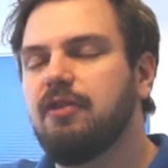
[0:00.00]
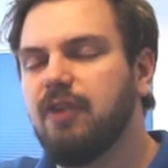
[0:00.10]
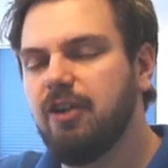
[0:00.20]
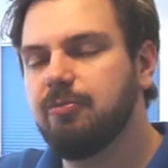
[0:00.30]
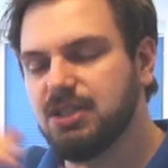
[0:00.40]

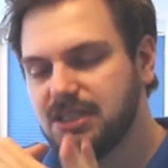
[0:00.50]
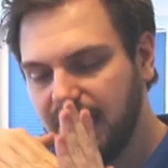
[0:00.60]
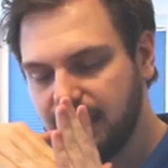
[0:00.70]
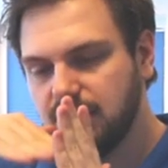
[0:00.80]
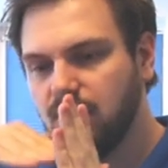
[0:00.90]

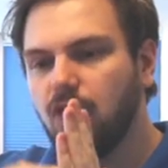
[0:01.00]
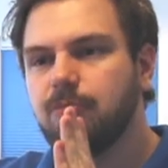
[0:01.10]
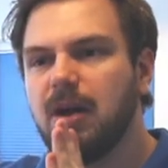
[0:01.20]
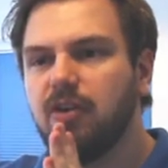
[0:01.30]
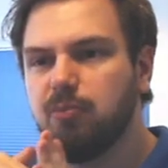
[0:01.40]
5%
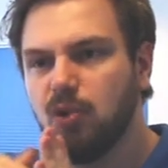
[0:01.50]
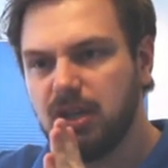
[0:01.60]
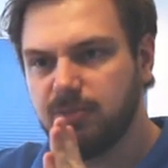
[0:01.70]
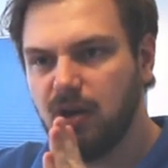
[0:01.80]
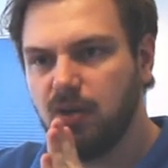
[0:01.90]
of, of
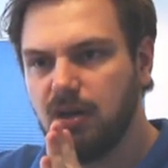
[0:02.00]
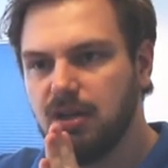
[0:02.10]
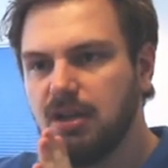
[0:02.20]
pulling power.